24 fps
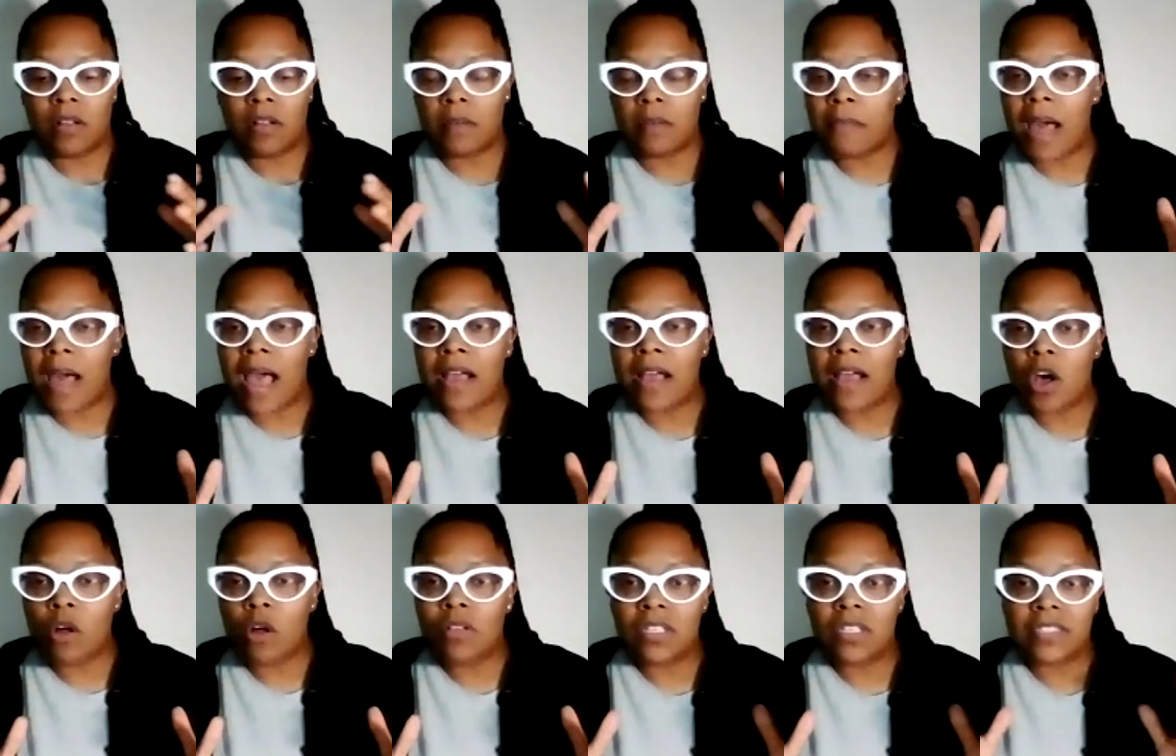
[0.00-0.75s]
my
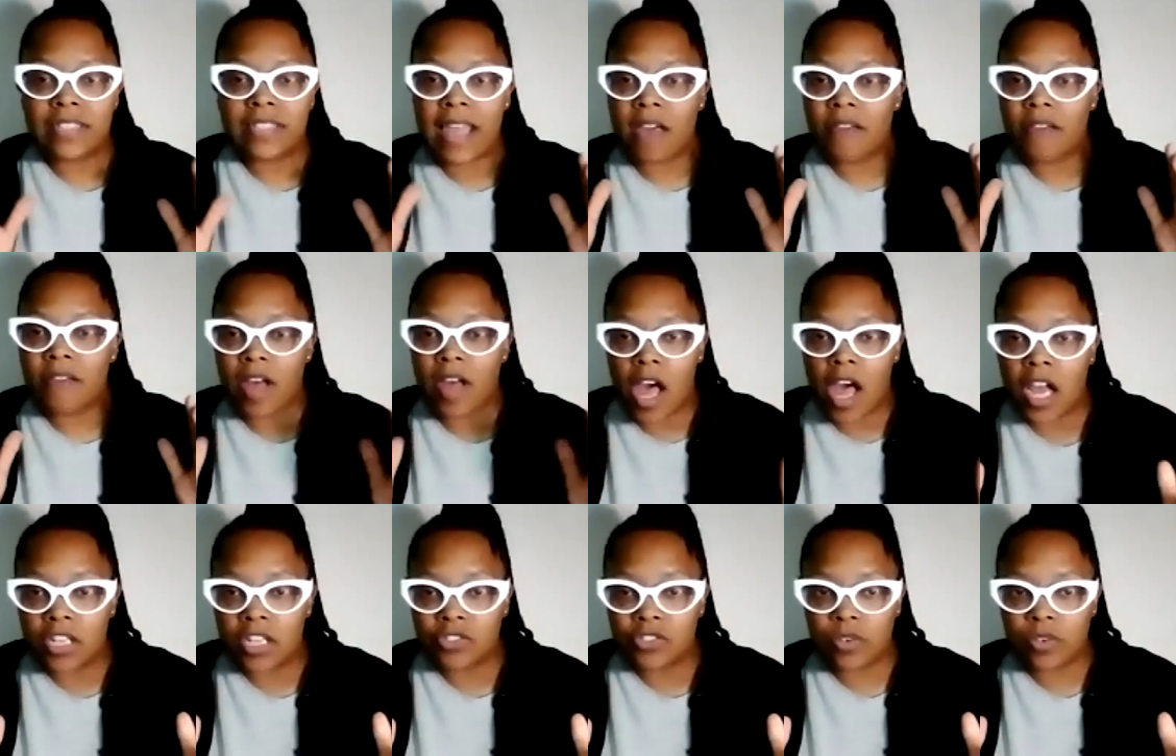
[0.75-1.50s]
goal is to have a
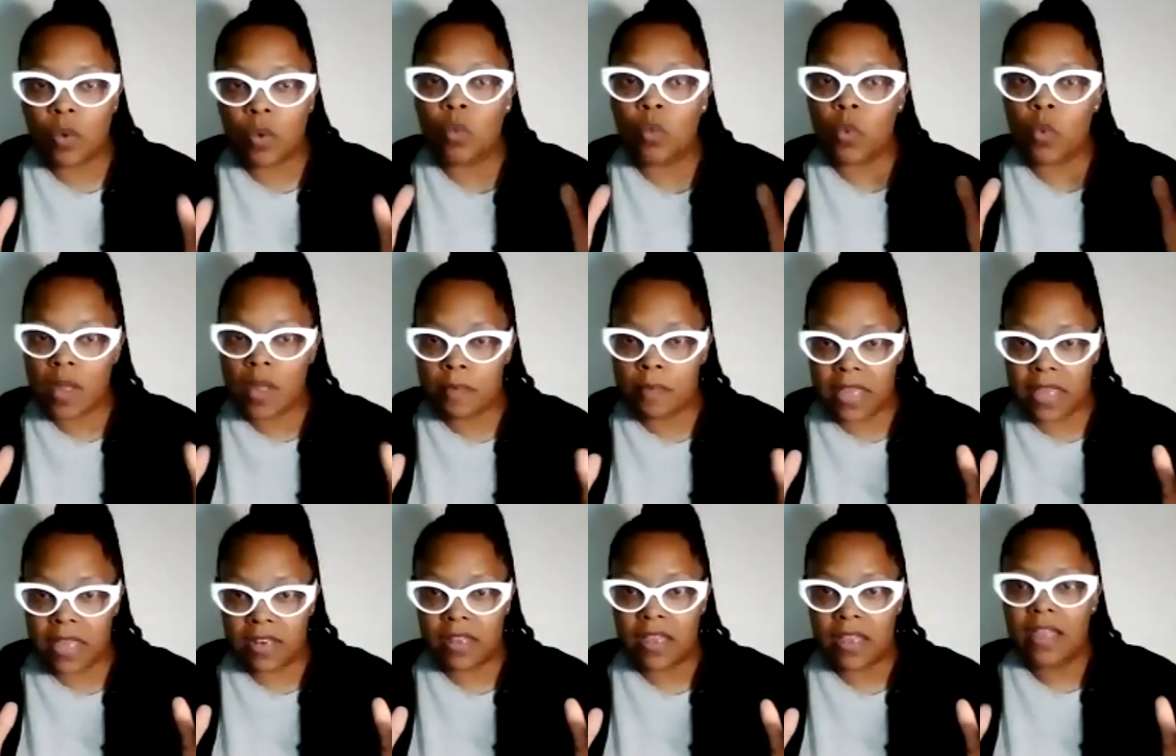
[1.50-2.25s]
hundred
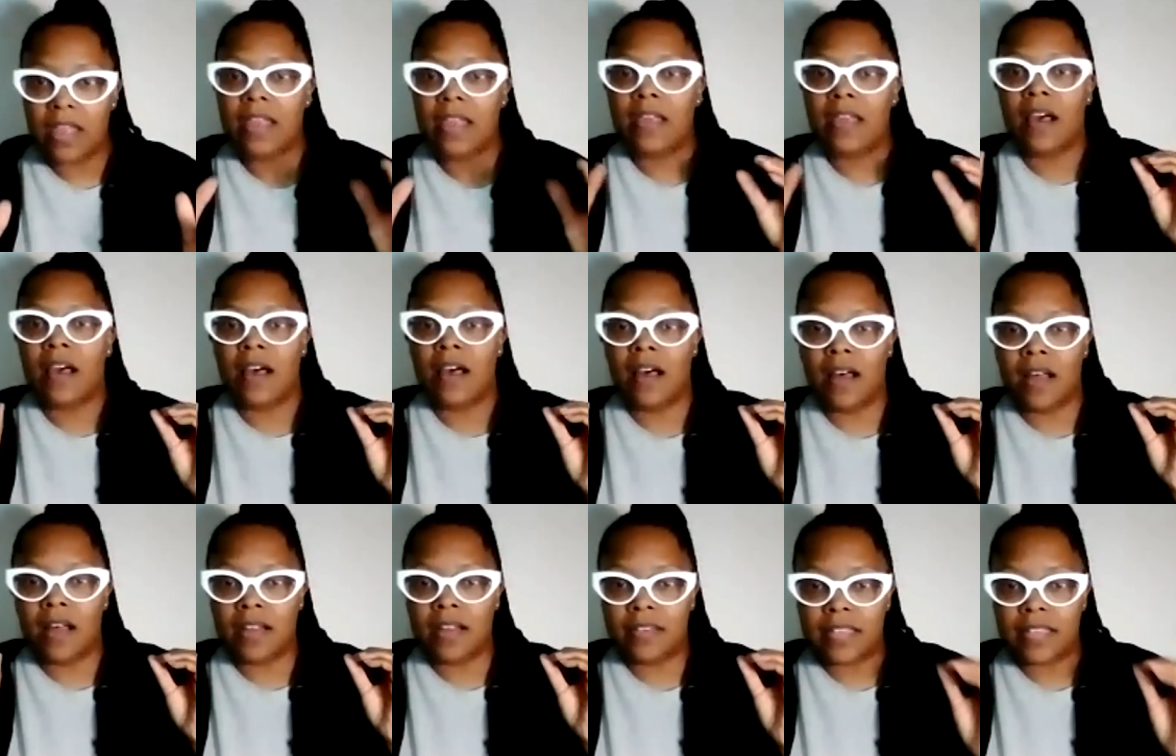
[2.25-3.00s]
women
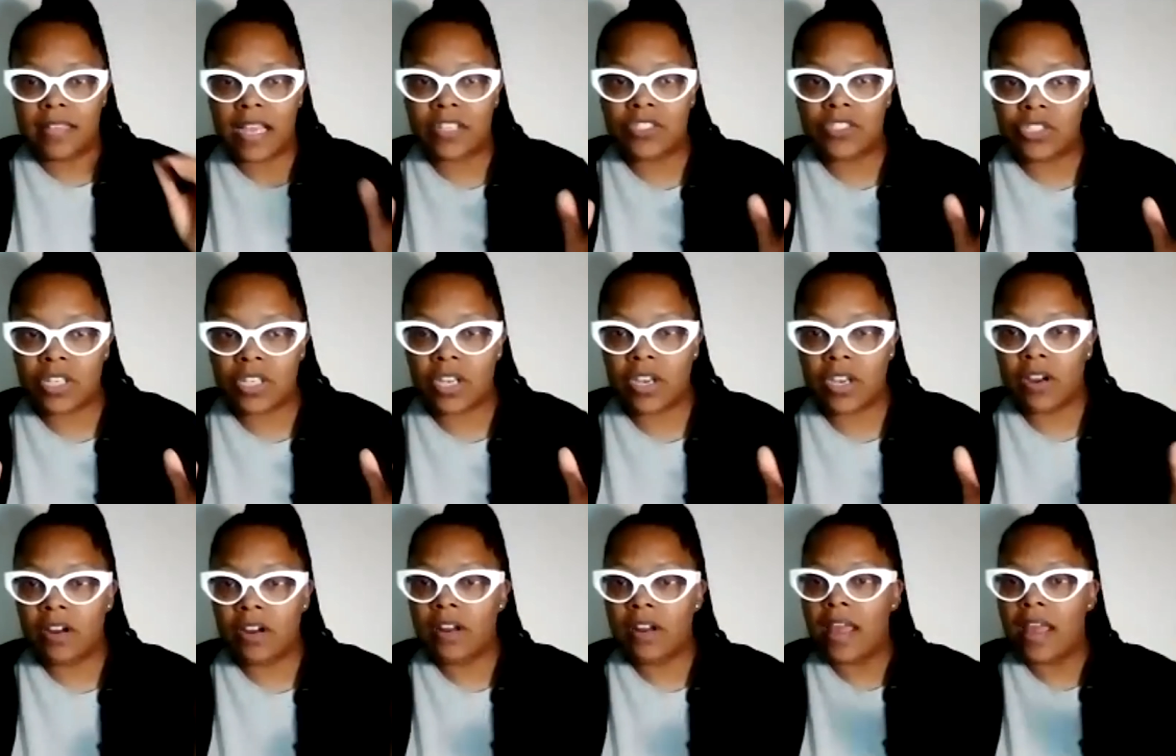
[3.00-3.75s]
uh, next
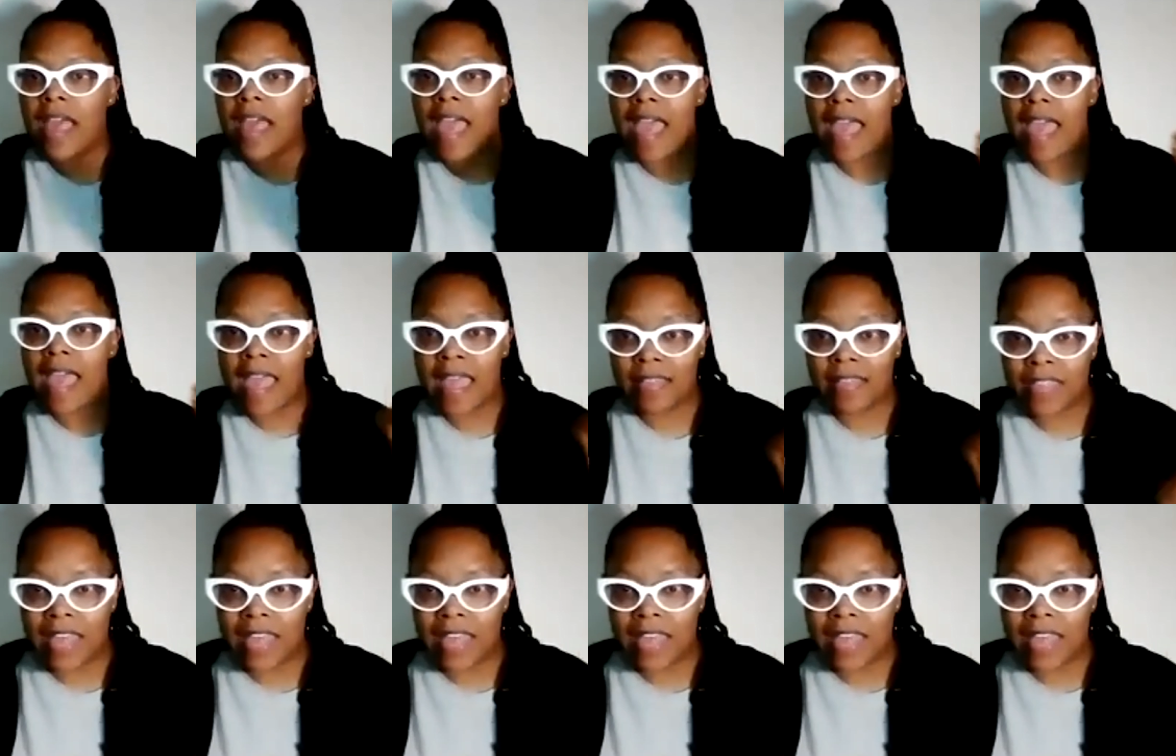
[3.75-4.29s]
year mm-hmm.